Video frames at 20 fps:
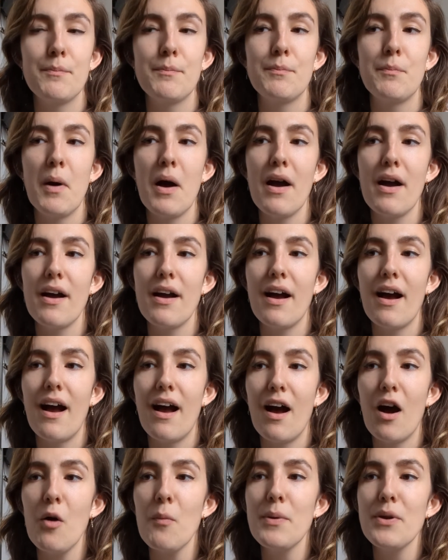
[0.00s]
but
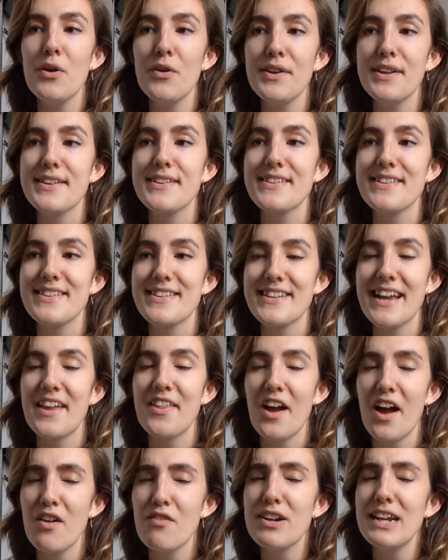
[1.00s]
I'll be honest and say
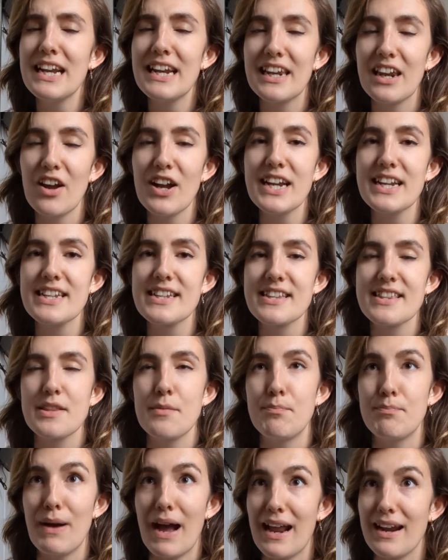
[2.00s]
that I really liked the
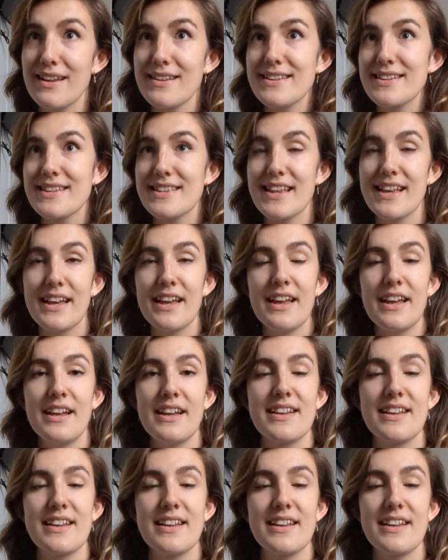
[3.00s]
balance that